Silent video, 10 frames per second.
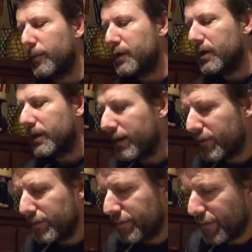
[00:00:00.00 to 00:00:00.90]
But she gave
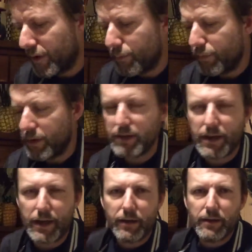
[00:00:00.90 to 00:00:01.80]
a fucking brilliant
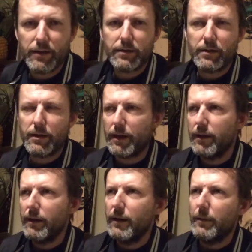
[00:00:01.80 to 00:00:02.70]
take on it yesterday
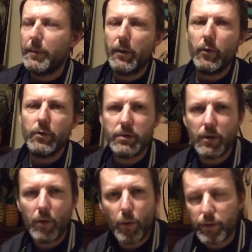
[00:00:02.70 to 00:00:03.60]
about
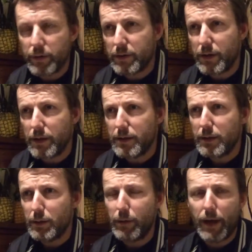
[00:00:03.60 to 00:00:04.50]
all the diseases,
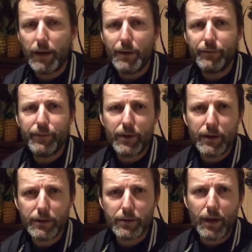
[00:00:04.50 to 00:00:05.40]
you name it,
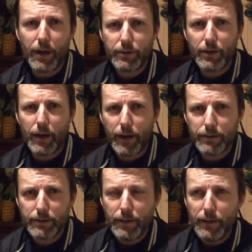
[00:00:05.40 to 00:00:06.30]
fucking
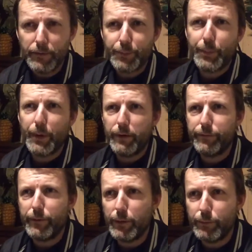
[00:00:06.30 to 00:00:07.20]
SARS, bird
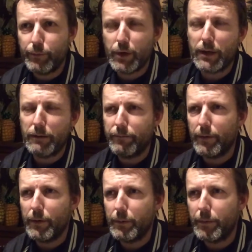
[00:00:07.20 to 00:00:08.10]
flu, chicken
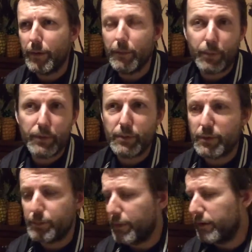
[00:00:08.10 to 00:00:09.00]
flu, which
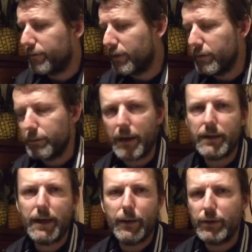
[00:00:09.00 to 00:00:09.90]
is bird flu,
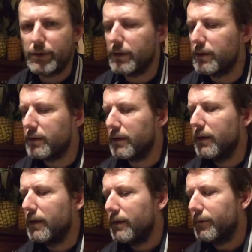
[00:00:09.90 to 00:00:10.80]
mad cow disease,
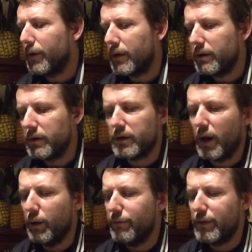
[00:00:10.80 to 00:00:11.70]
fucking this
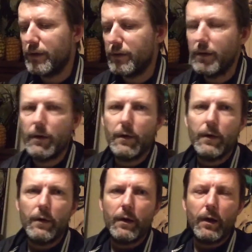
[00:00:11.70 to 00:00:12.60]
COVID,
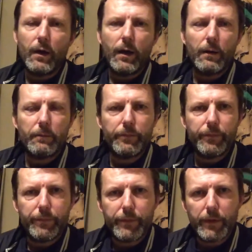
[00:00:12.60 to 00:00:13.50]
and
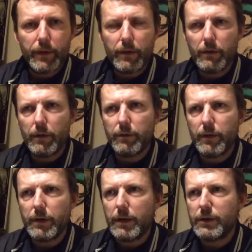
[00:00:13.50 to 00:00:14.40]

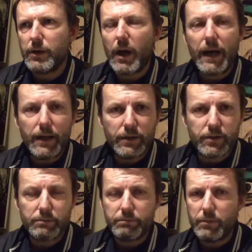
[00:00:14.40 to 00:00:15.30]
the list
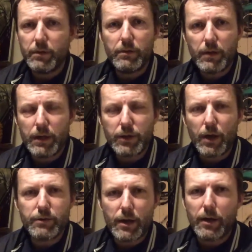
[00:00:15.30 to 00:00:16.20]
AIDS. The list
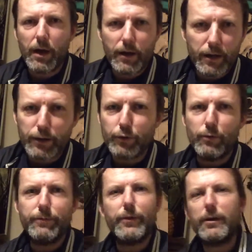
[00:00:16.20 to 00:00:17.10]
goes on, and it's
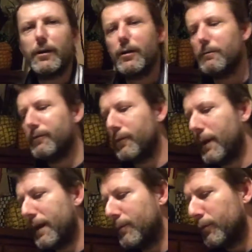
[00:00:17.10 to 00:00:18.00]
all fucking comes from
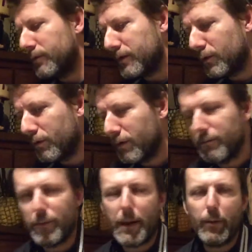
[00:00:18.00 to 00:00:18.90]
animals. It's all come
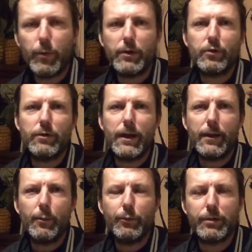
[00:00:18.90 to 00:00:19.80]
from how we treat
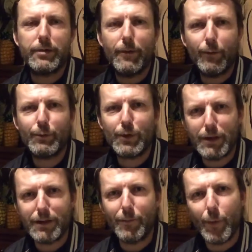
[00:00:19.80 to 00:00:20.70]
animals. All
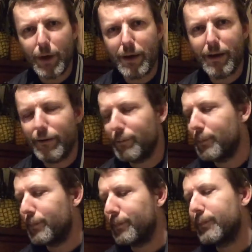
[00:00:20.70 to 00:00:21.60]
shit that we have
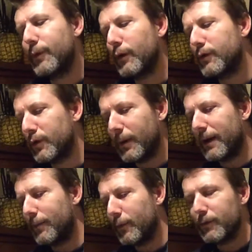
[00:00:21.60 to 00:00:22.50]
done to
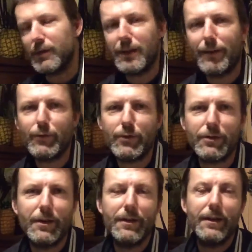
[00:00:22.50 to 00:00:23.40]
animals, and
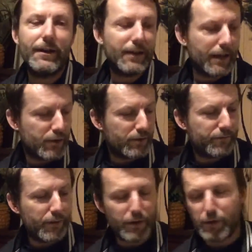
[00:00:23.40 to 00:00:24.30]
nature's
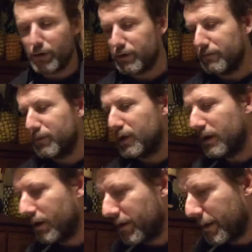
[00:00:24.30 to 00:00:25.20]
fucking chucked some shit
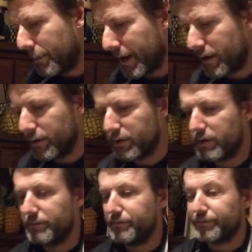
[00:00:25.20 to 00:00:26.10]
like that back at
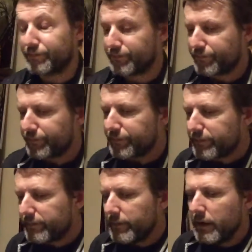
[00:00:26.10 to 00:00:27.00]
us.
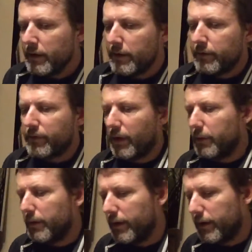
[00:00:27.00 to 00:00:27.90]

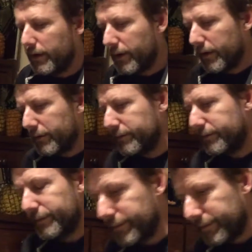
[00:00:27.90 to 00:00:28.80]
So
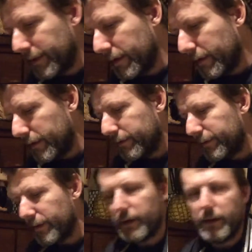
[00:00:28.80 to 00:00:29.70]

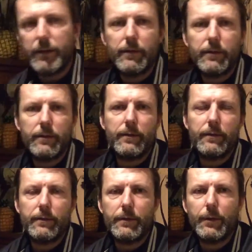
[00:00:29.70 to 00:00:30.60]
fucking
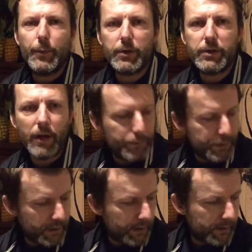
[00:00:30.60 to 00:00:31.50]
the buck stops,
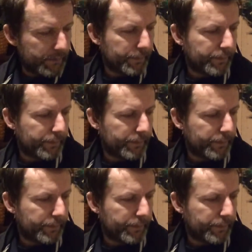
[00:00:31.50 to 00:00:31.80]
doesn't it?